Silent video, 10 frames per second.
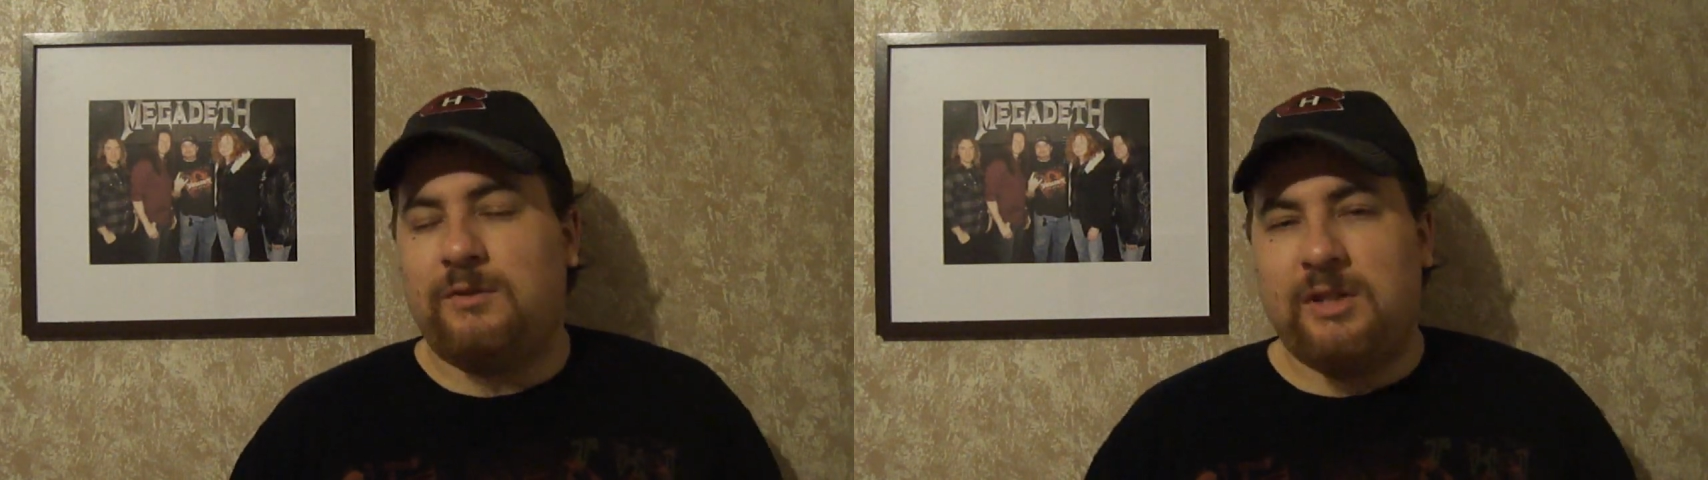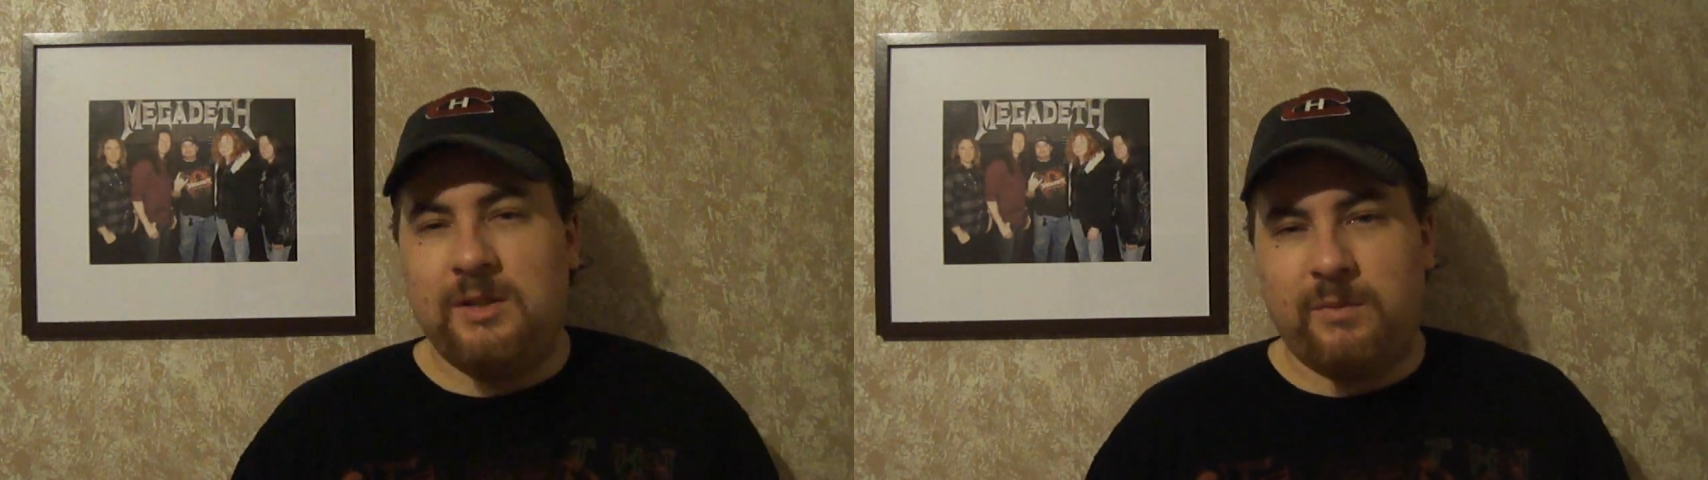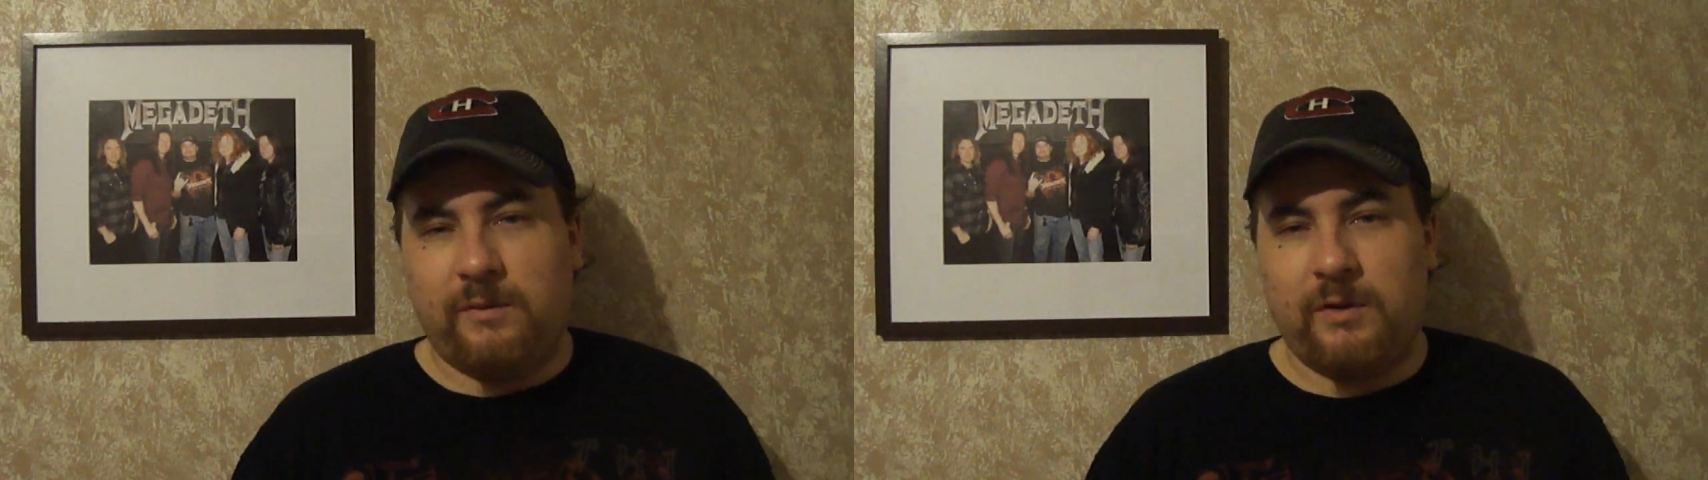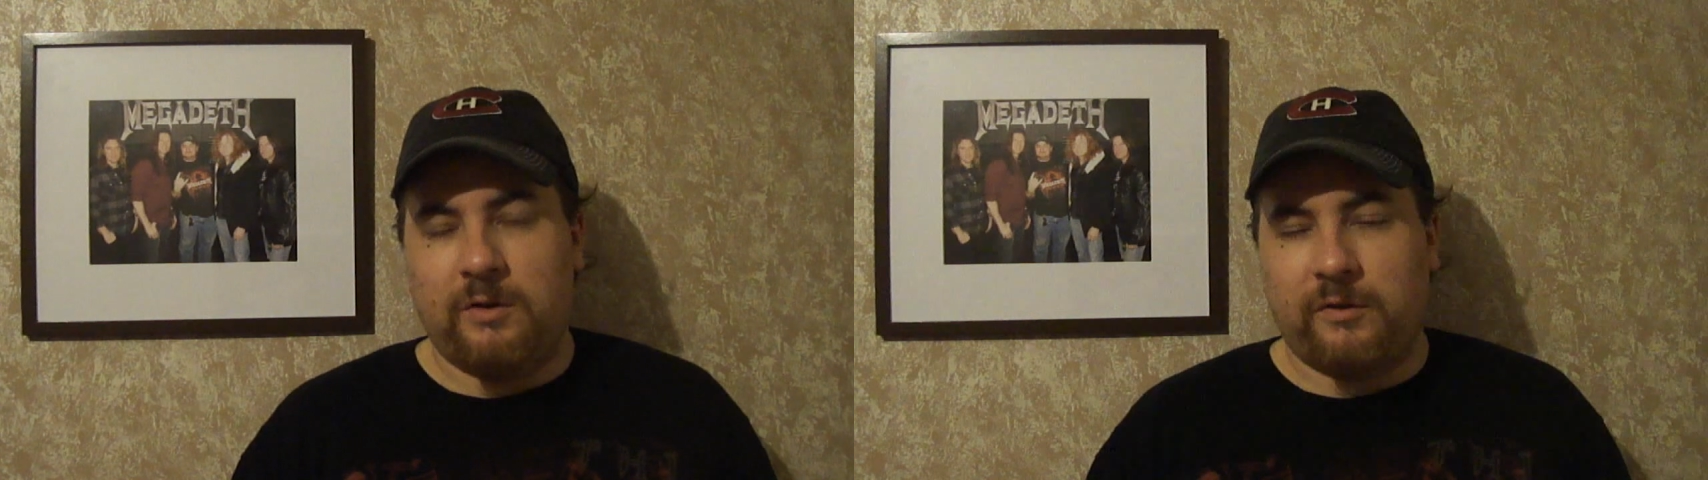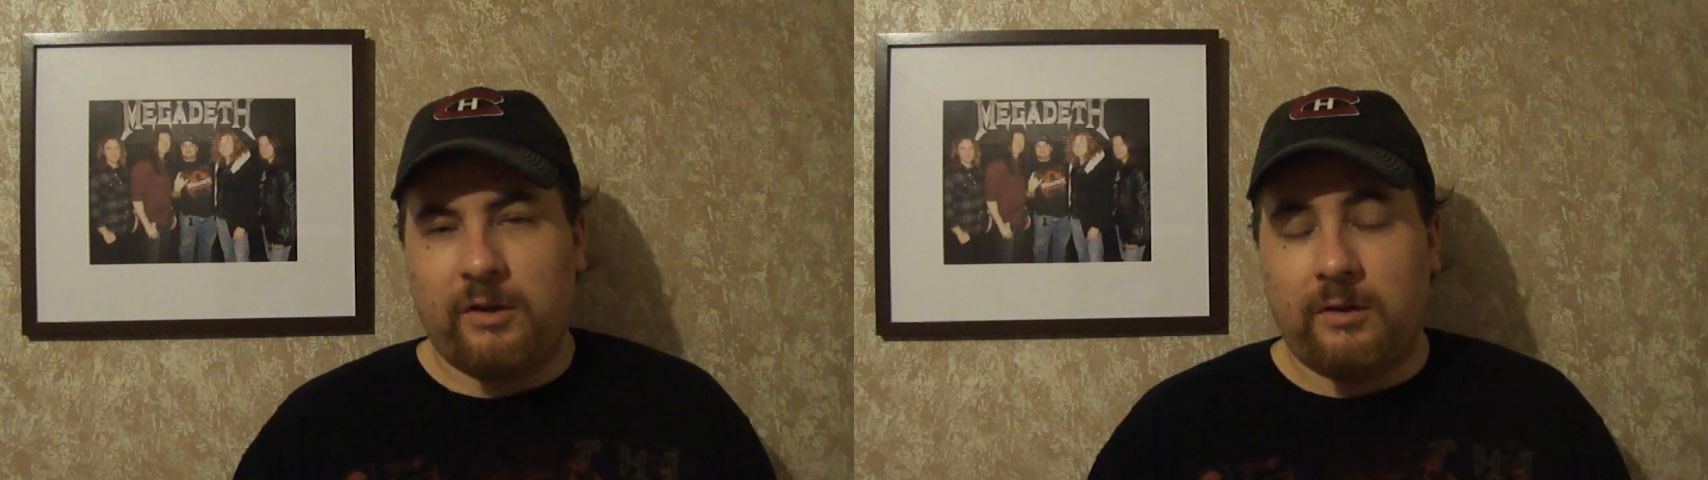have to keep it for
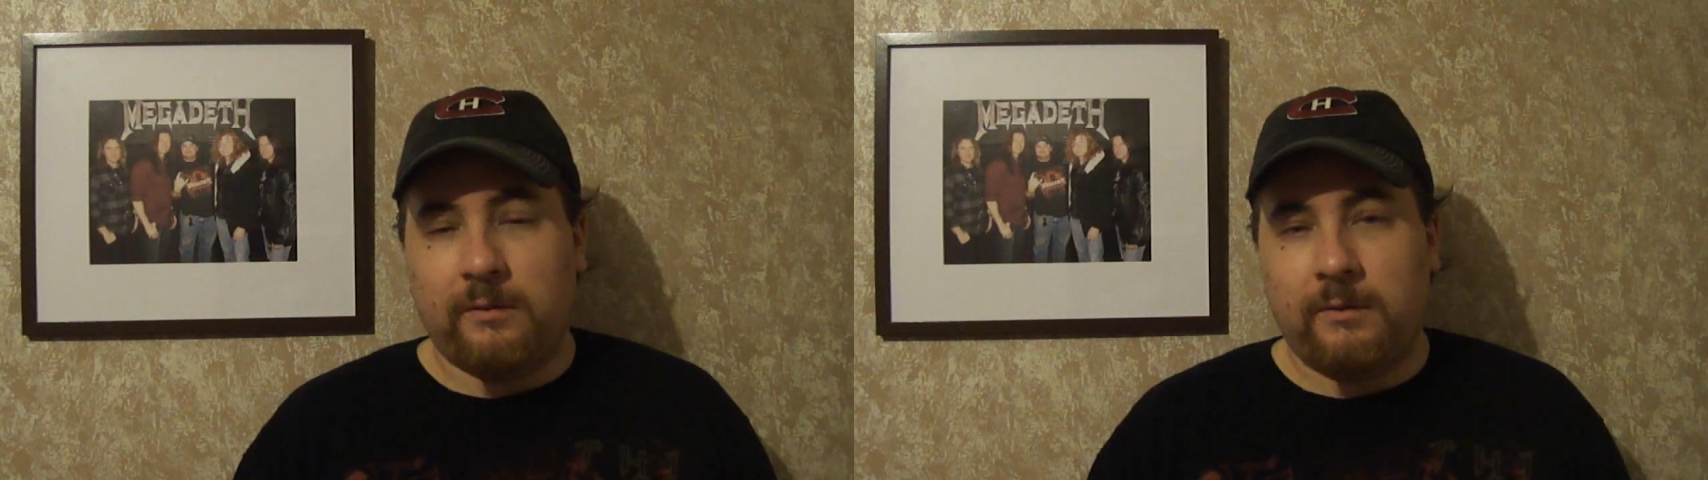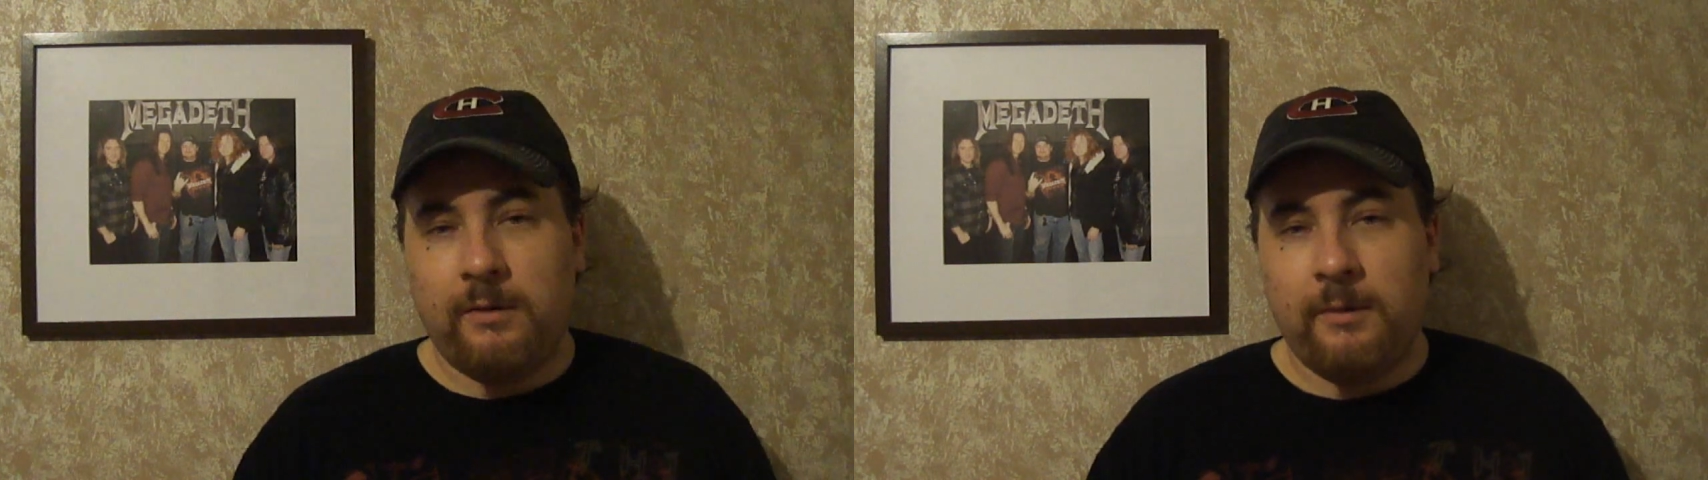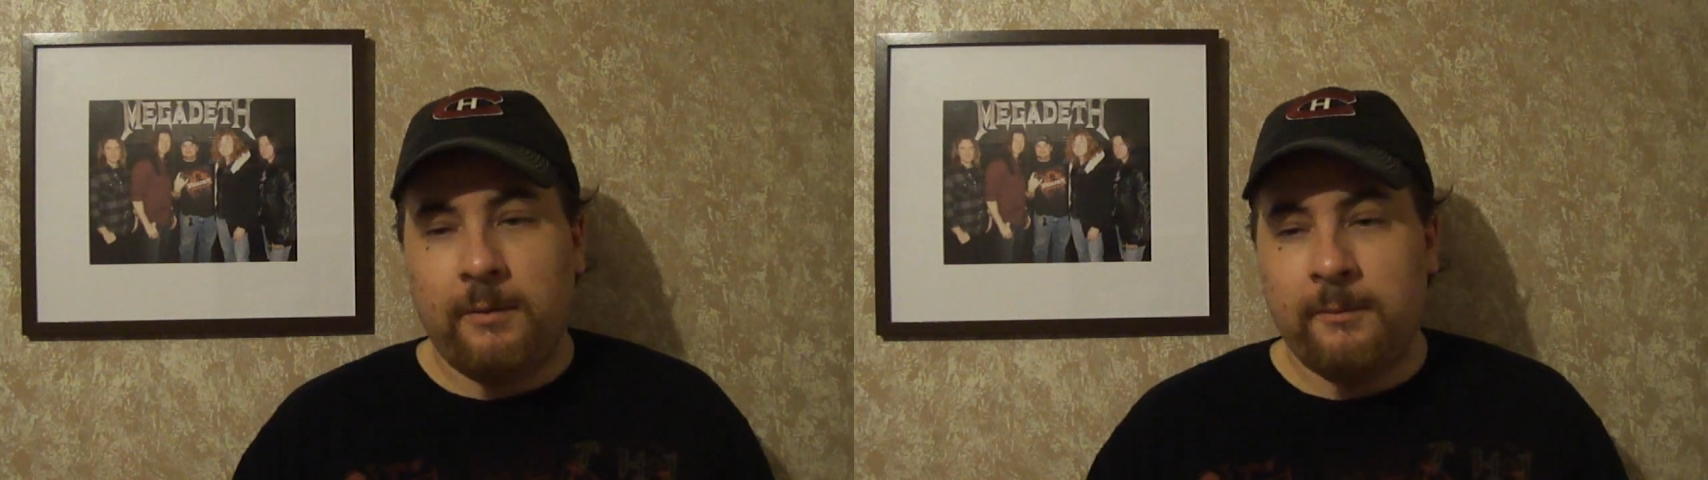yourself.